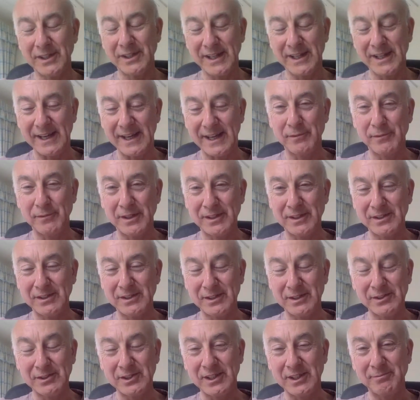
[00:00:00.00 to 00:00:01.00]
there.
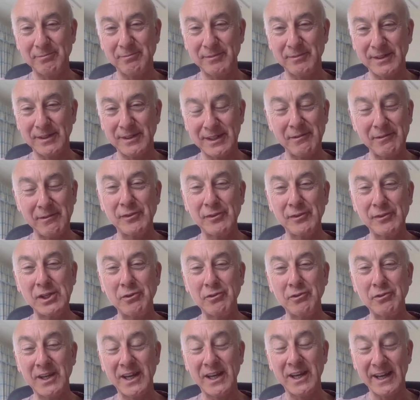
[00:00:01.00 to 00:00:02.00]
You see, coming from
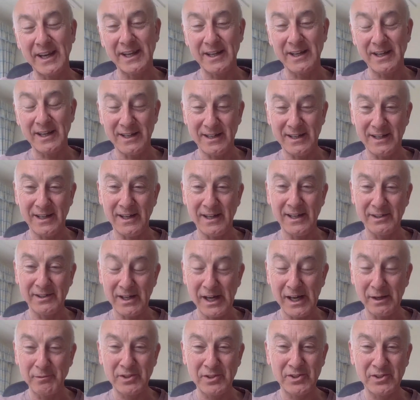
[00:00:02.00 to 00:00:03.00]
the UK,
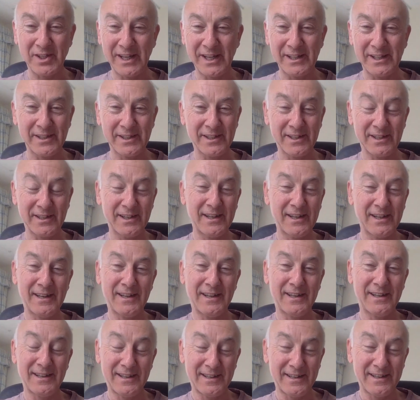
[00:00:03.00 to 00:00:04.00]
I would say that
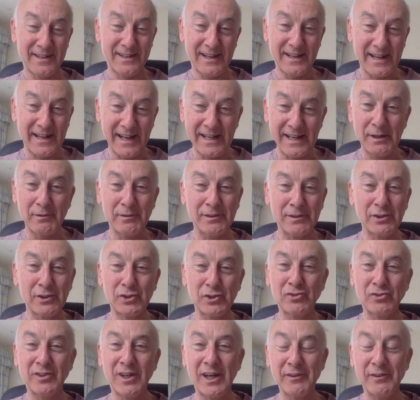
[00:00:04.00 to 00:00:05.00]
anyone
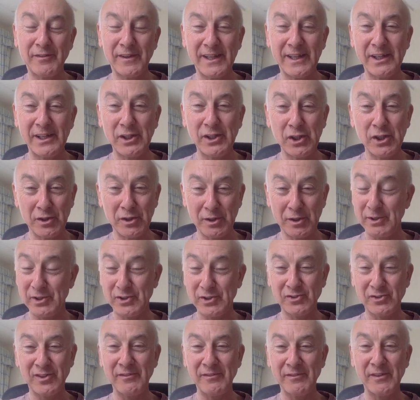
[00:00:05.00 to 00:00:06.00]
who's driving in Europe is
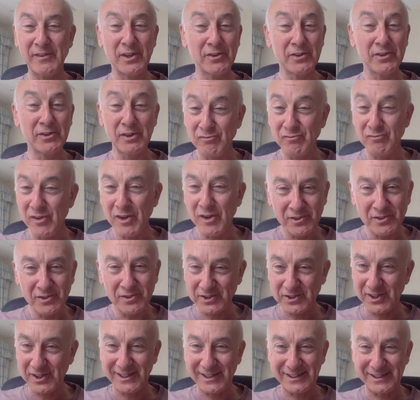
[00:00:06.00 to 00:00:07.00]
driving on the wrong
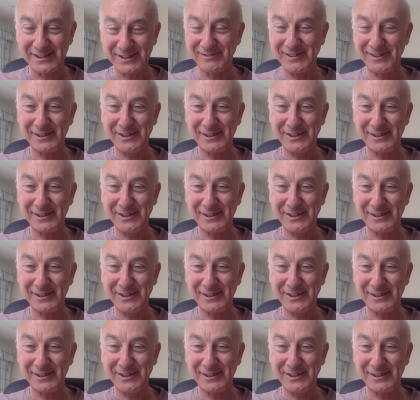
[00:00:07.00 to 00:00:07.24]
side of the